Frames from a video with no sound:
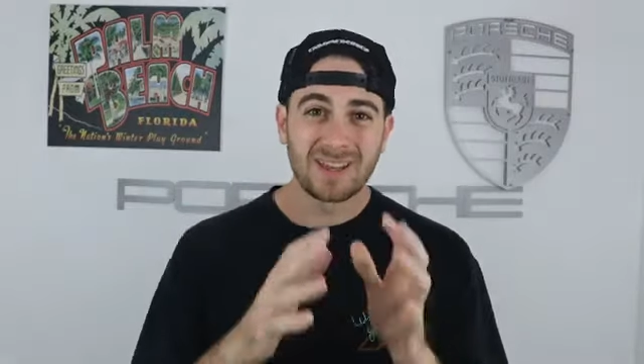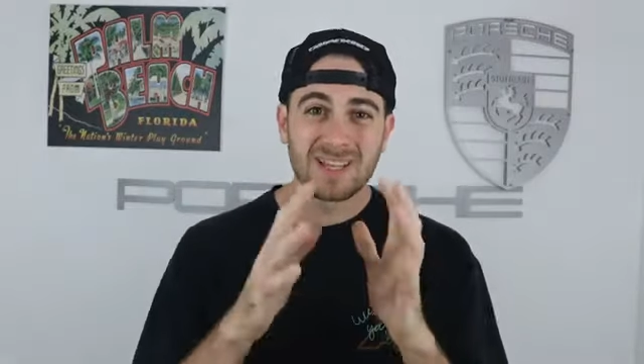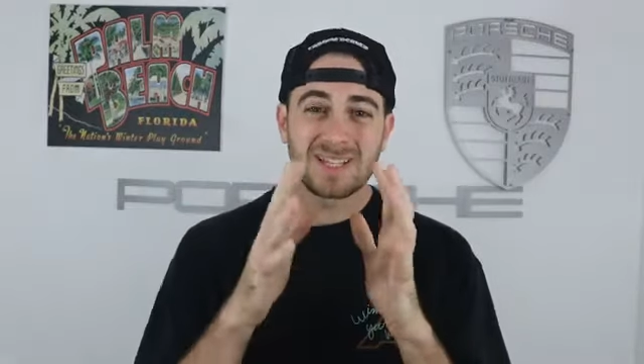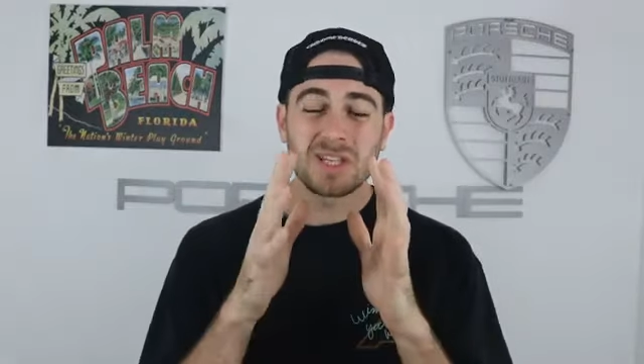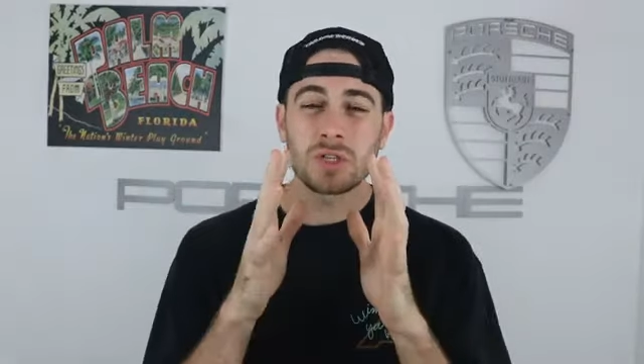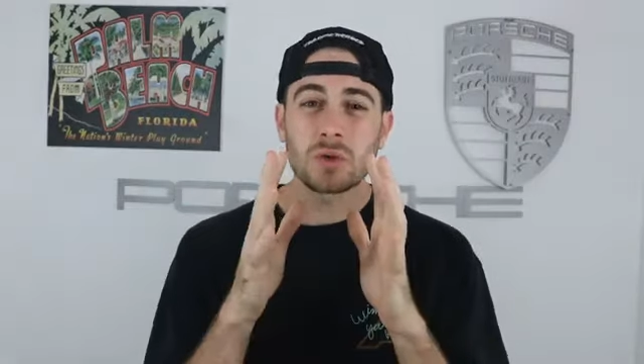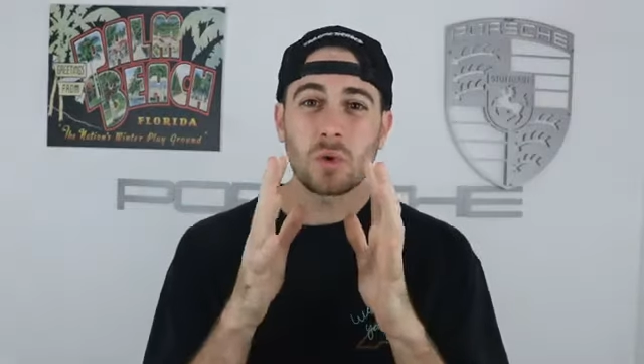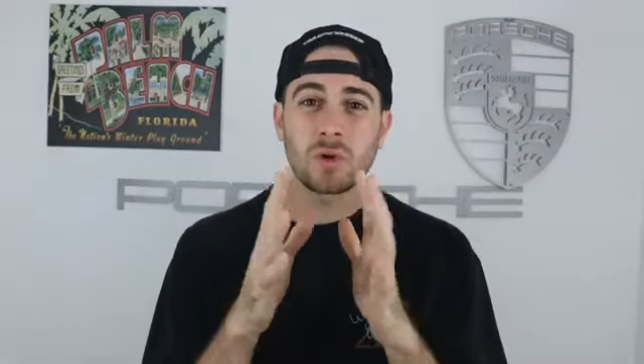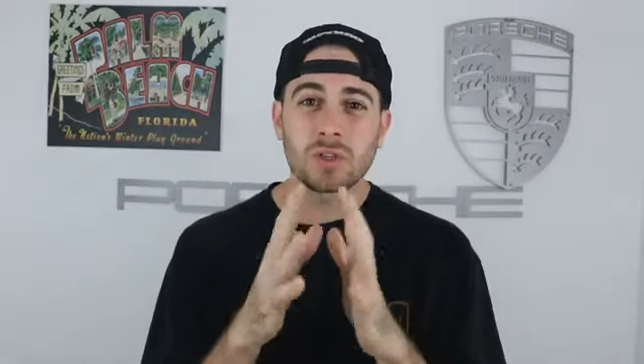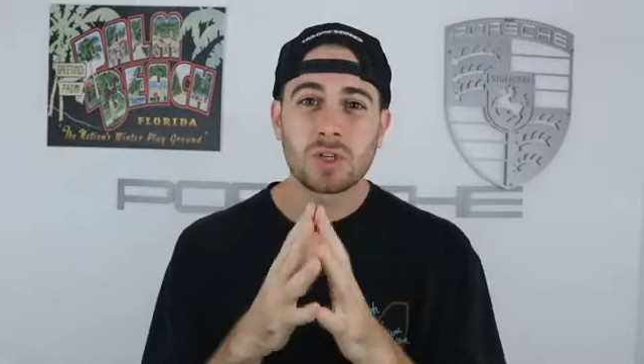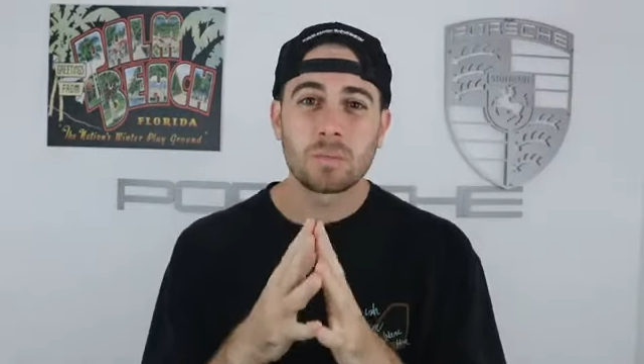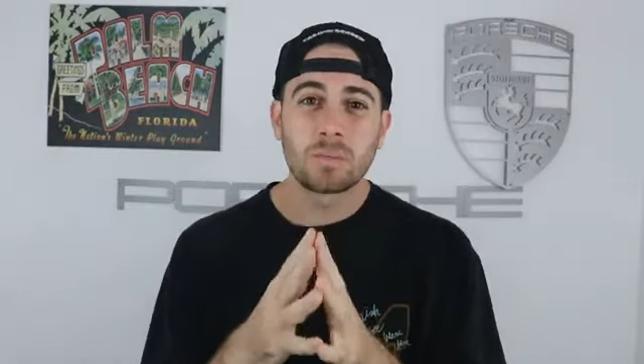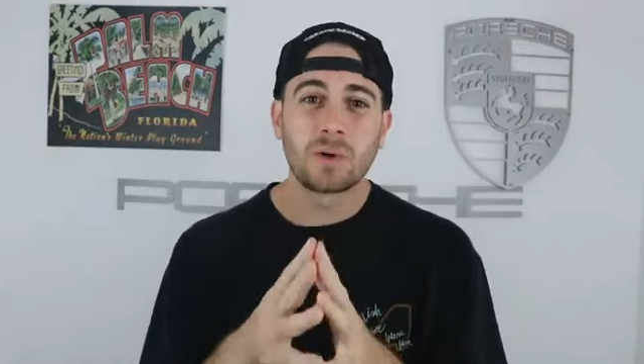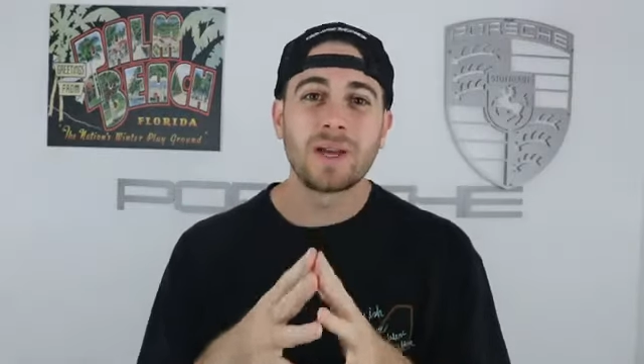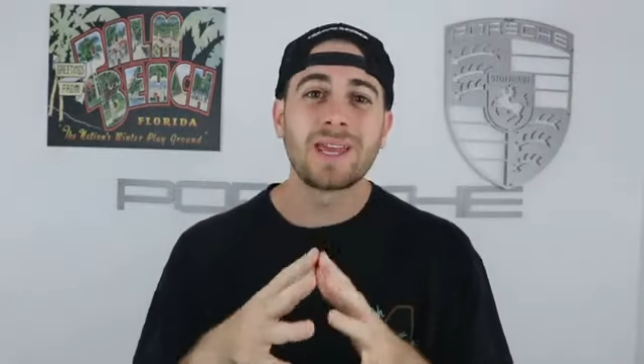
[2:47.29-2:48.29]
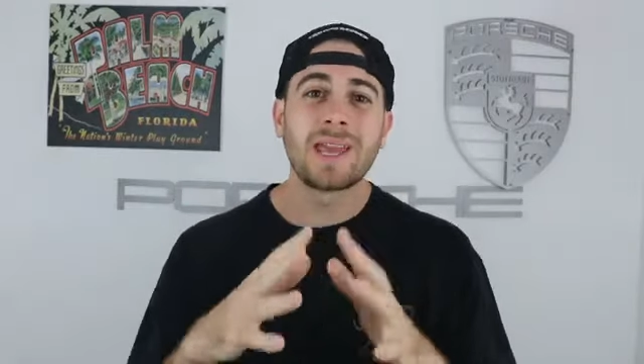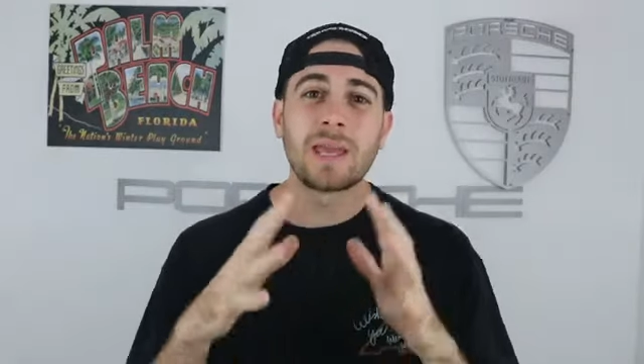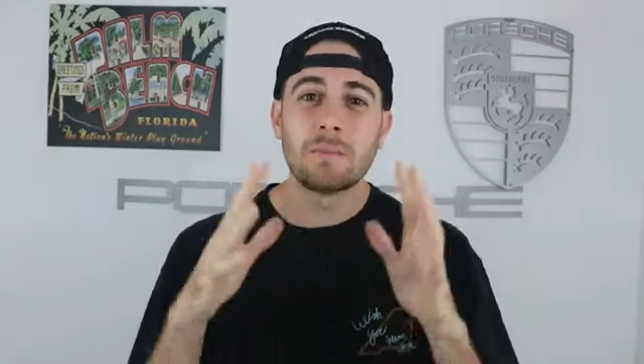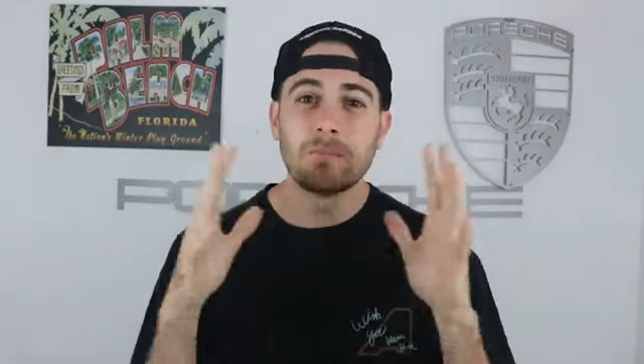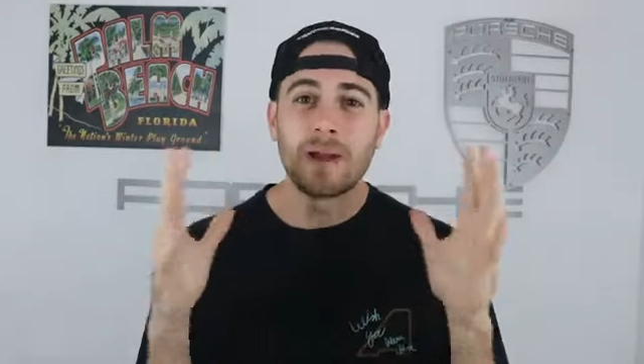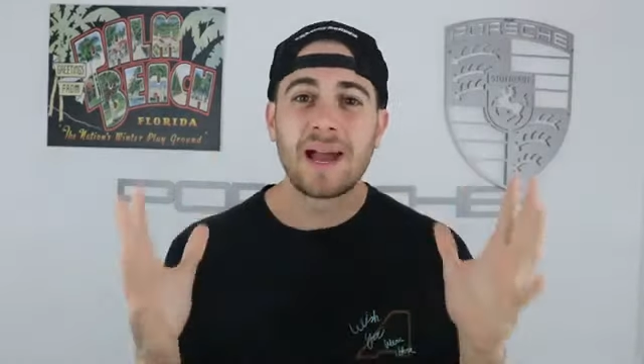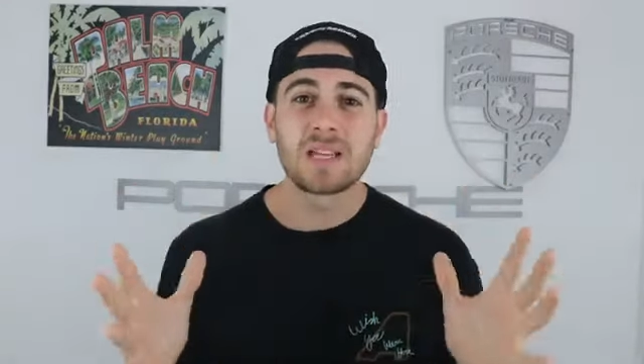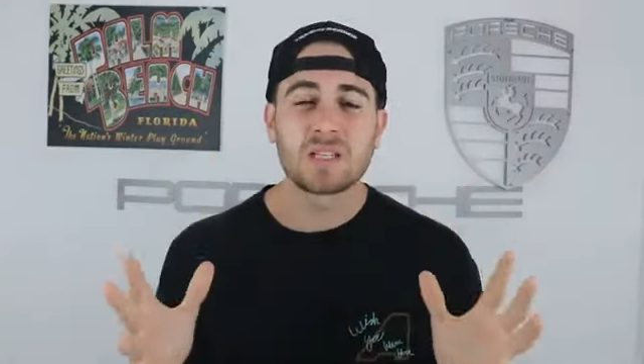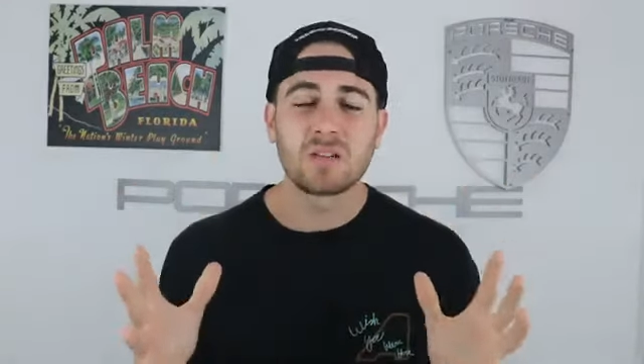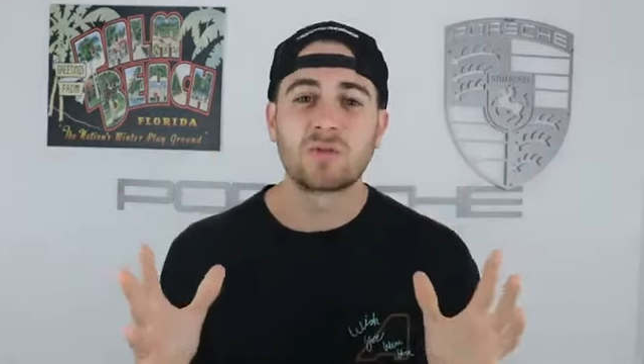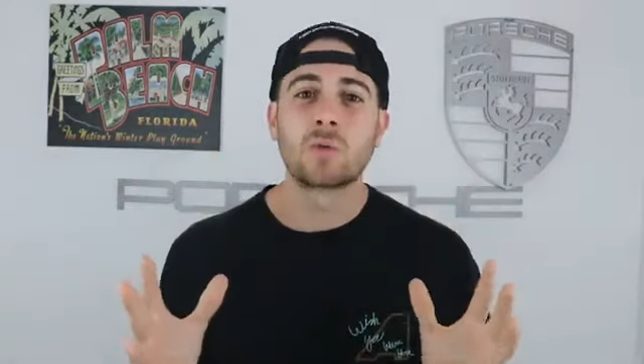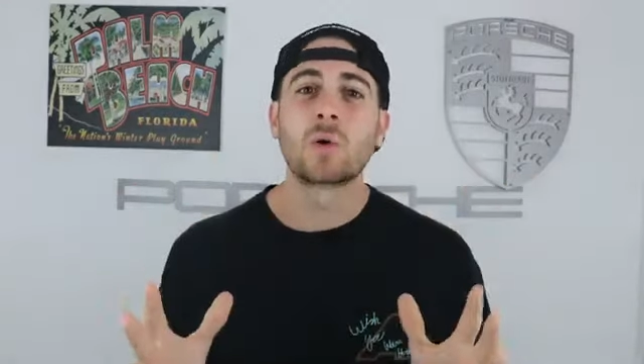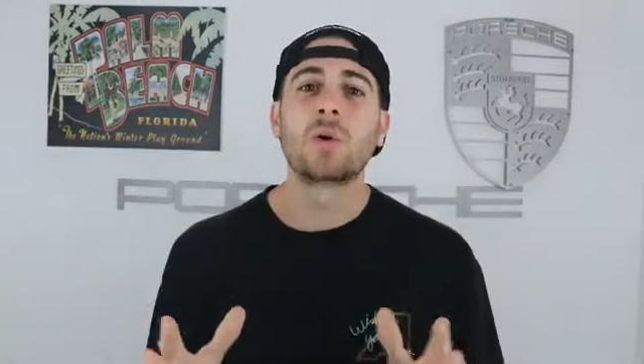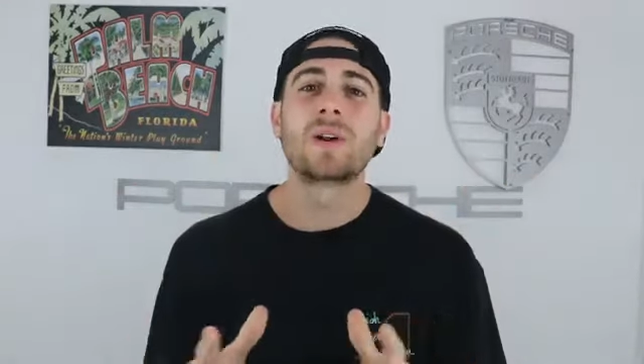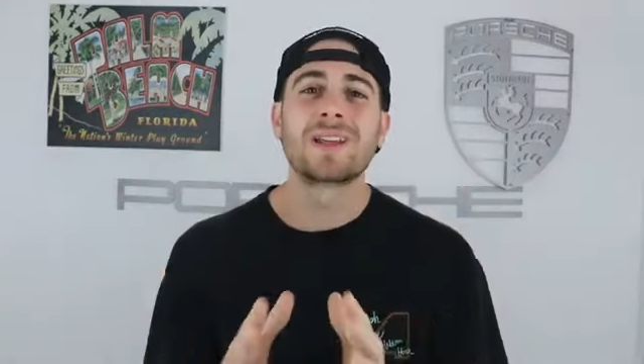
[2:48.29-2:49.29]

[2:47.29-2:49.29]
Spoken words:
this is also playing a massive role,